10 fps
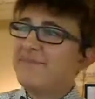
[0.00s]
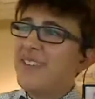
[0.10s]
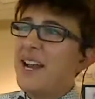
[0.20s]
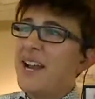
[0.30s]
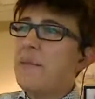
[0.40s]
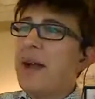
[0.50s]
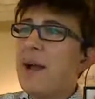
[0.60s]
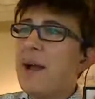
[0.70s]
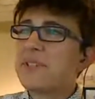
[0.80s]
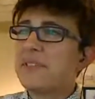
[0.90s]

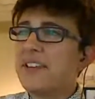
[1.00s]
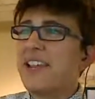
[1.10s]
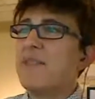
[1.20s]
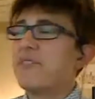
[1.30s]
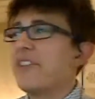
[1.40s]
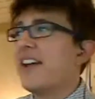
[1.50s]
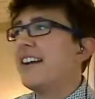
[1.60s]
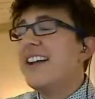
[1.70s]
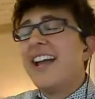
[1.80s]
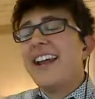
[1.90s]
absolutely game for
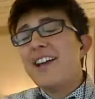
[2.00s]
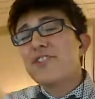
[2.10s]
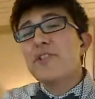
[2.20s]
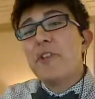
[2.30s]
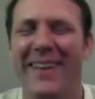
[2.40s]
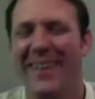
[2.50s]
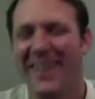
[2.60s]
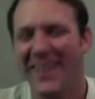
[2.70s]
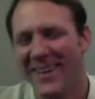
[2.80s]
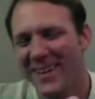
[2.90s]
that. And actually, one of my
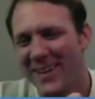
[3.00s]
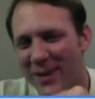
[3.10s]
friends